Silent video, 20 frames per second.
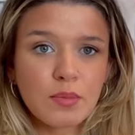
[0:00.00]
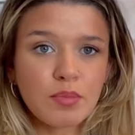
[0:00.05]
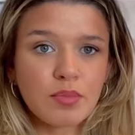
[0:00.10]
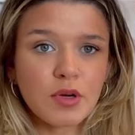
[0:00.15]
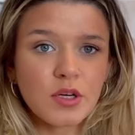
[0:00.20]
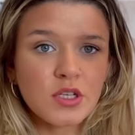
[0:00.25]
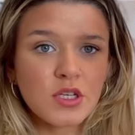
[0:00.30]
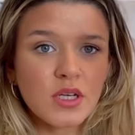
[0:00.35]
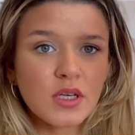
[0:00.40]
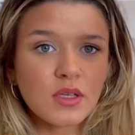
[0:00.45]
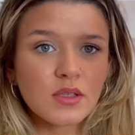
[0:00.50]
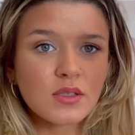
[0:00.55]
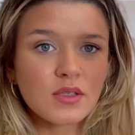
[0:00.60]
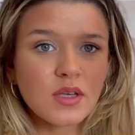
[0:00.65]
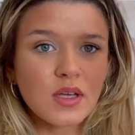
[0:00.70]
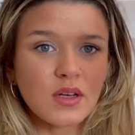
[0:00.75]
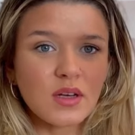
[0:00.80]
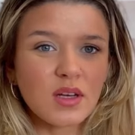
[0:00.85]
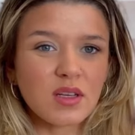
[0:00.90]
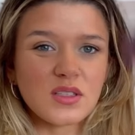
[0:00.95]
brushes,
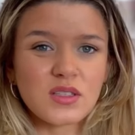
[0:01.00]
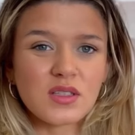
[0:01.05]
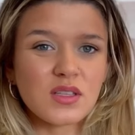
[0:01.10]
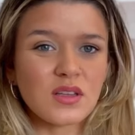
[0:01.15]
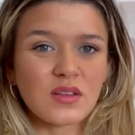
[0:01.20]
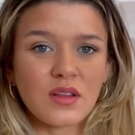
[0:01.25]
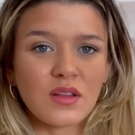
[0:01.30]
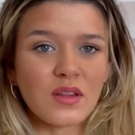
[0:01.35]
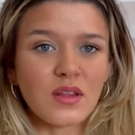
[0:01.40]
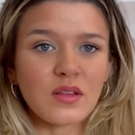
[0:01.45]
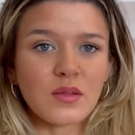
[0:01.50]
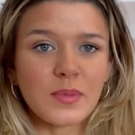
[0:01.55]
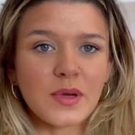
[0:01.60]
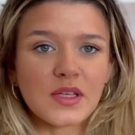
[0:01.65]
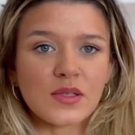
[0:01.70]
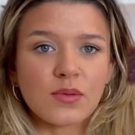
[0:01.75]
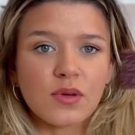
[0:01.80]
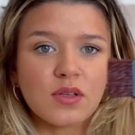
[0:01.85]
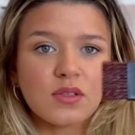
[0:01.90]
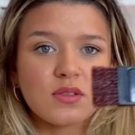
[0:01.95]
and I just think that they're the best
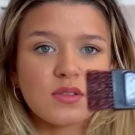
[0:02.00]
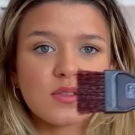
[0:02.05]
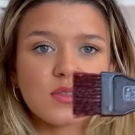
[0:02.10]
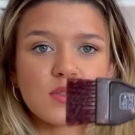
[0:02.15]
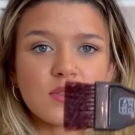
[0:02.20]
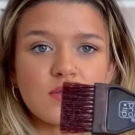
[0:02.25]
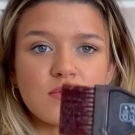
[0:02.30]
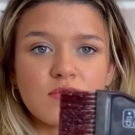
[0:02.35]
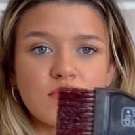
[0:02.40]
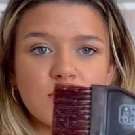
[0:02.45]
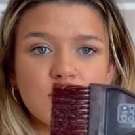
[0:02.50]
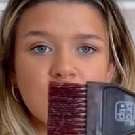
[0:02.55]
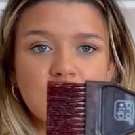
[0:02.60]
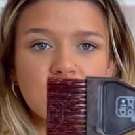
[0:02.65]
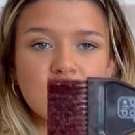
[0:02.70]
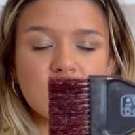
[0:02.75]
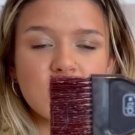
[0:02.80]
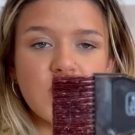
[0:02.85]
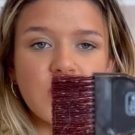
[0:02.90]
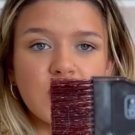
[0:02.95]
ones. They're
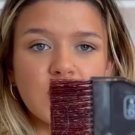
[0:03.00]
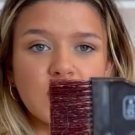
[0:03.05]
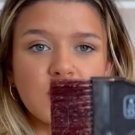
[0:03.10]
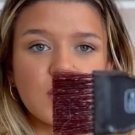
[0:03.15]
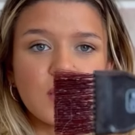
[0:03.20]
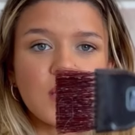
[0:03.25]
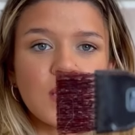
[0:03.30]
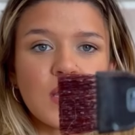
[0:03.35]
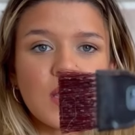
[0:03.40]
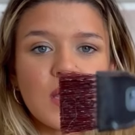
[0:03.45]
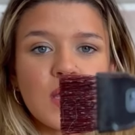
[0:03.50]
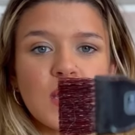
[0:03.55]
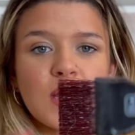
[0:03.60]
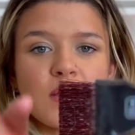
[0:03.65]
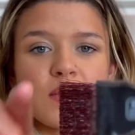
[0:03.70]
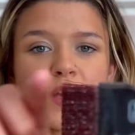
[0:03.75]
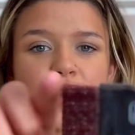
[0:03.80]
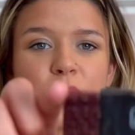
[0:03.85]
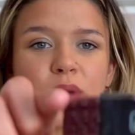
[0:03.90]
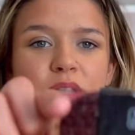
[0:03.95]
just like,
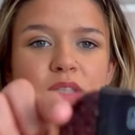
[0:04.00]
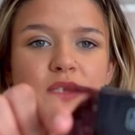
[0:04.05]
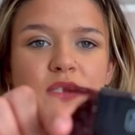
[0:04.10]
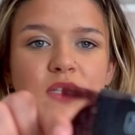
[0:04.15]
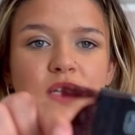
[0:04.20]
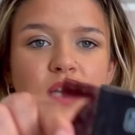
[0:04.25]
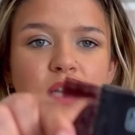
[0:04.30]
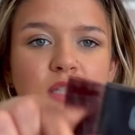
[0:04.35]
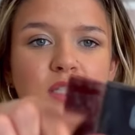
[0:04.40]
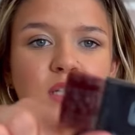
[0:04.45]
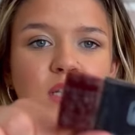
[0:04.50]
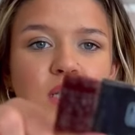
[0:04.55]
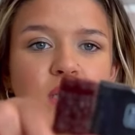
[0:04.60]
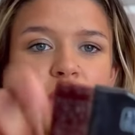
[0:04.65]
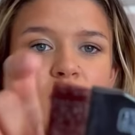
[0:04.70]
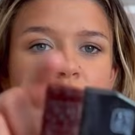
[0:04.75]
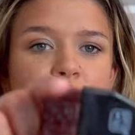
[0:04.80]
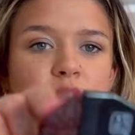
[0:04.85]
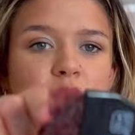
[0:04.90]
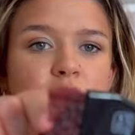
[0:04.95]
they're quite sturdy.
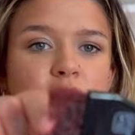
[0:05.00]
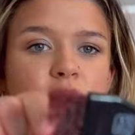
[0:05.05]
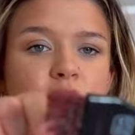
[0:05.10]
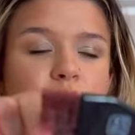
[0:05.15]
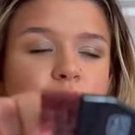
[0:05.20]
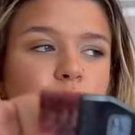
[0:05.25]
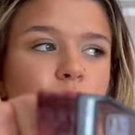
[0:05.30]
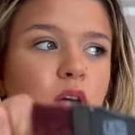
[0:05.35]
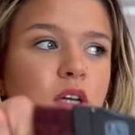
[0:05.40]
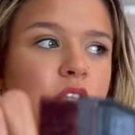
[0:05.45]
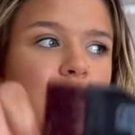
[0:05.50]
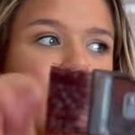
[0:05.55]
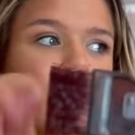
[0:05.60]
I don't